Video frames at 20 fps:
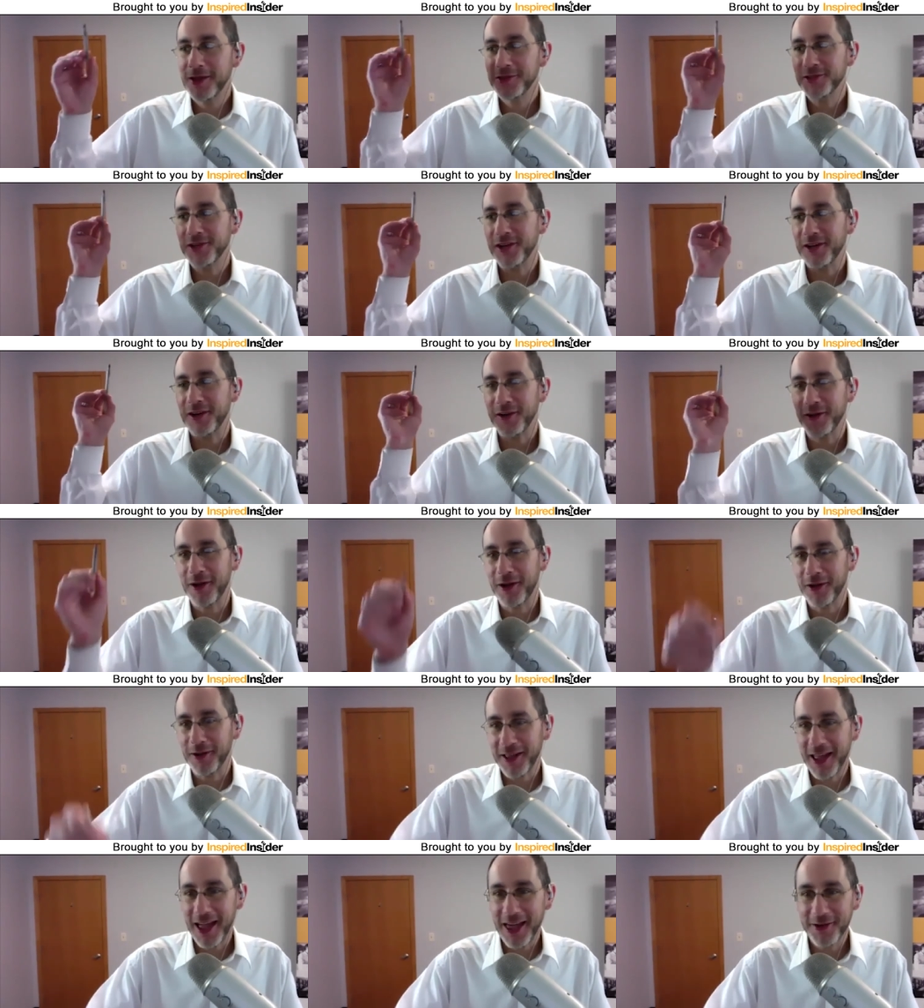check out
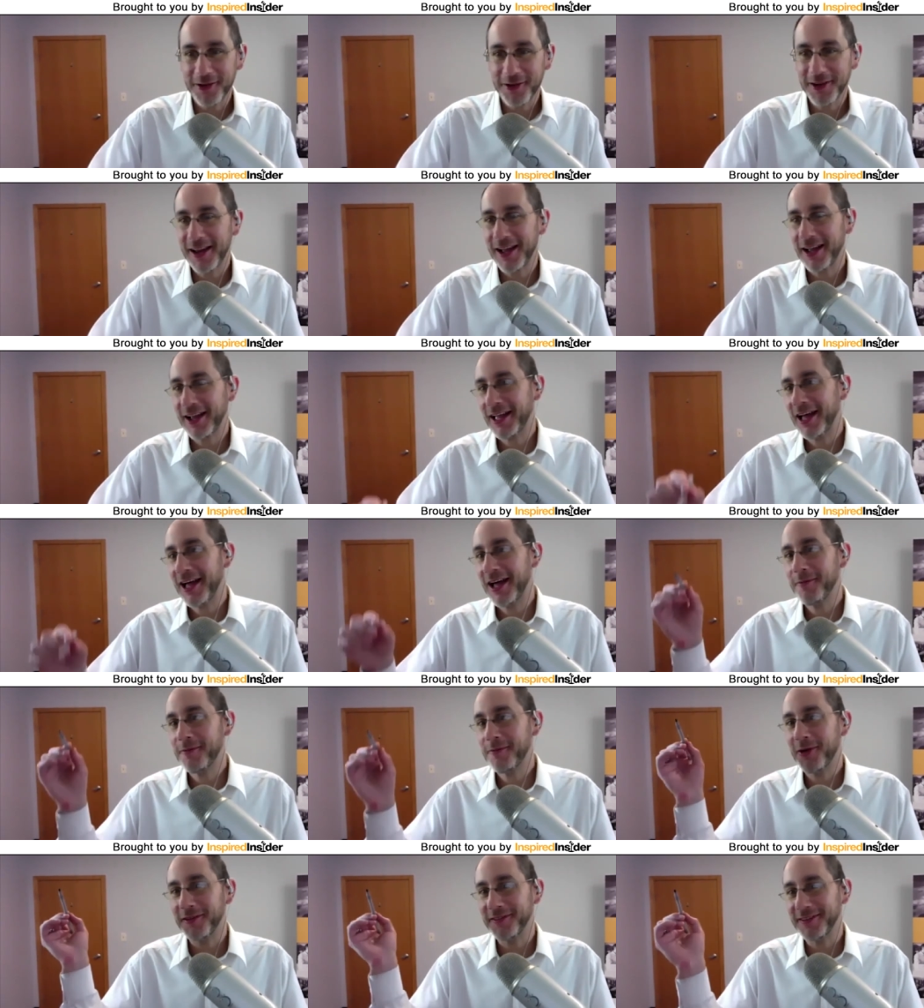
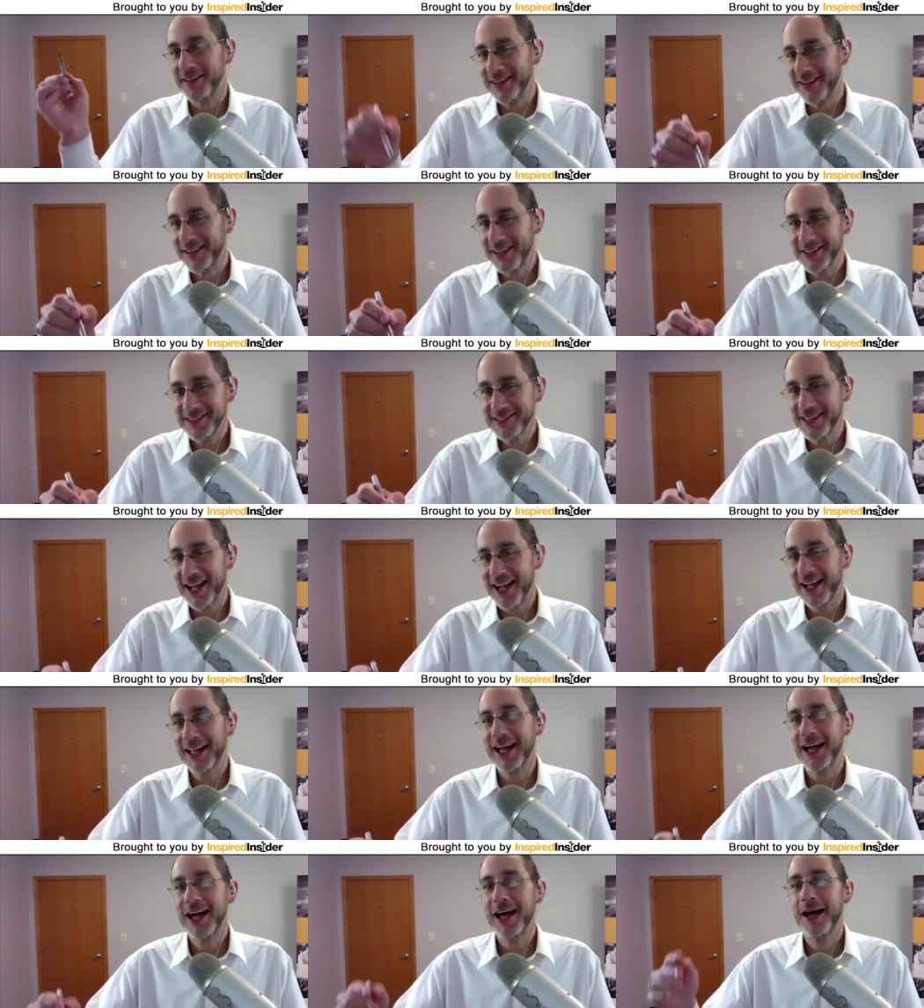CultGathering.com,
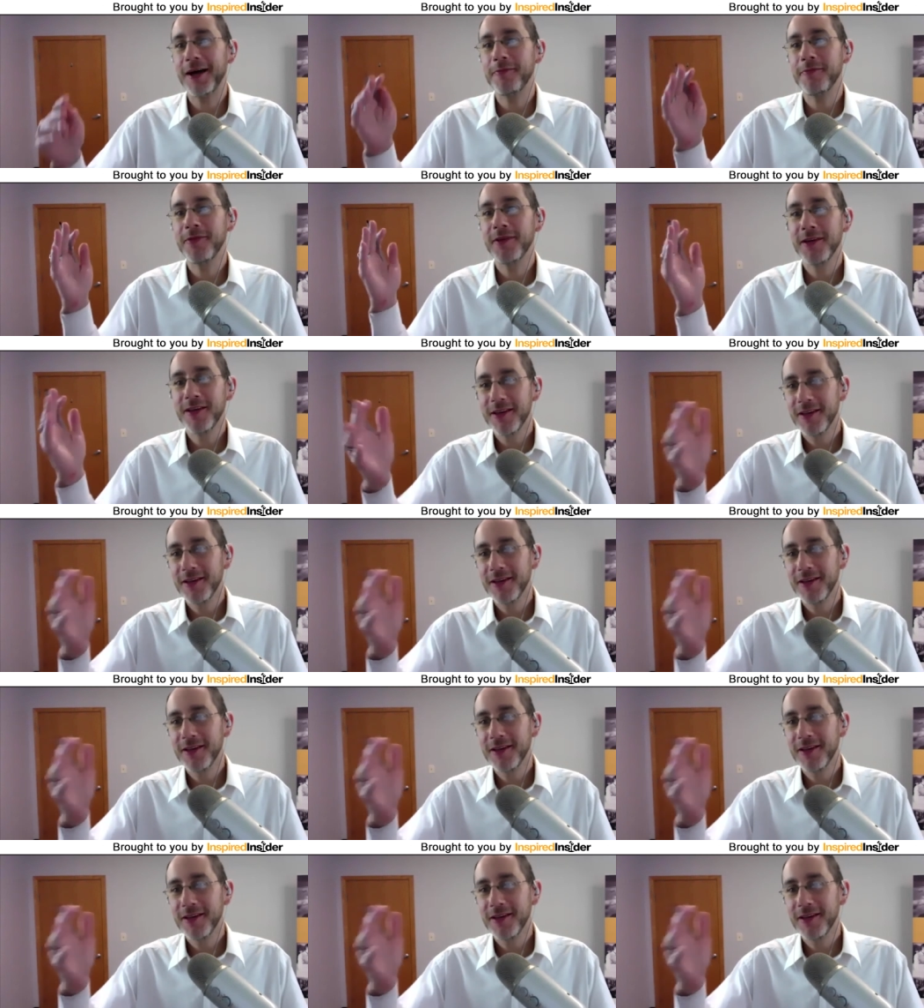CultIdeas.com,